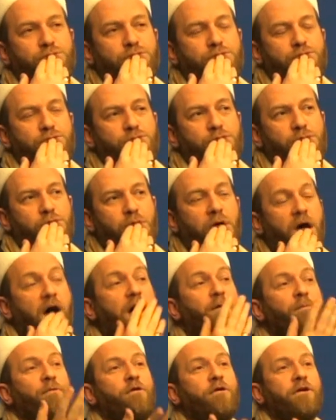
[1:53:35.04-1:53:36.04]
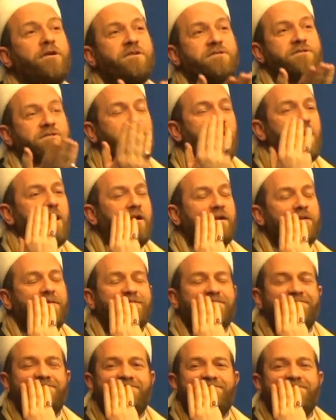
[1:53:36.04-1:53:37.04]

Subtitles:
How broken is your heart?